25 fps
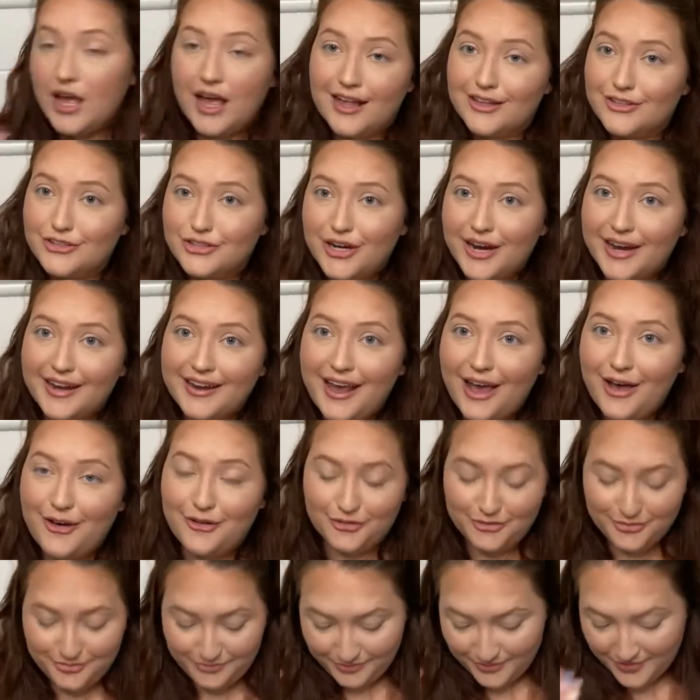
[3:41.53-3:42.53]
I'll try it out.
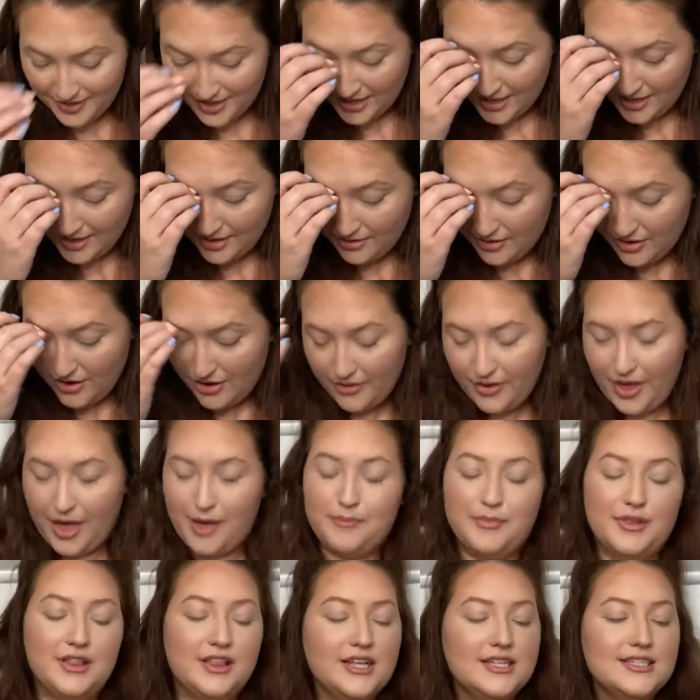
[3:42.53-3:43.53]
Okay,
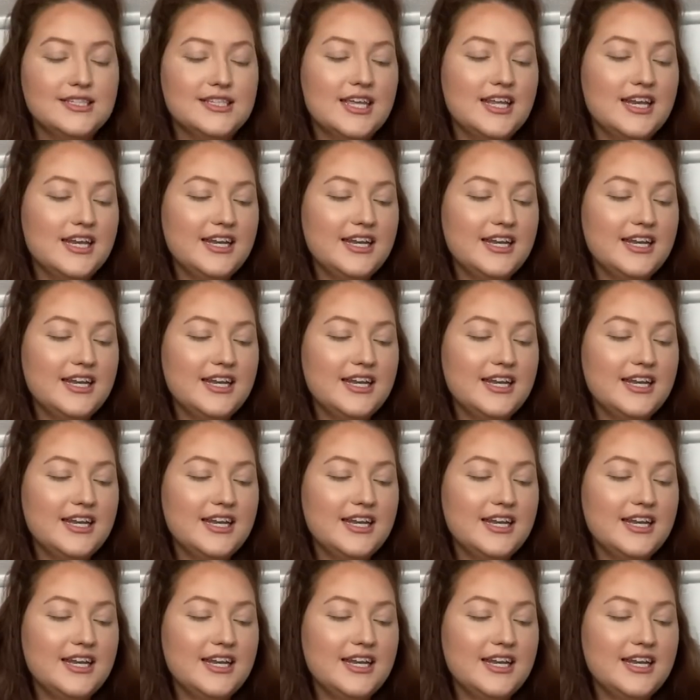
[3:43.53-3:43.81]
but let's get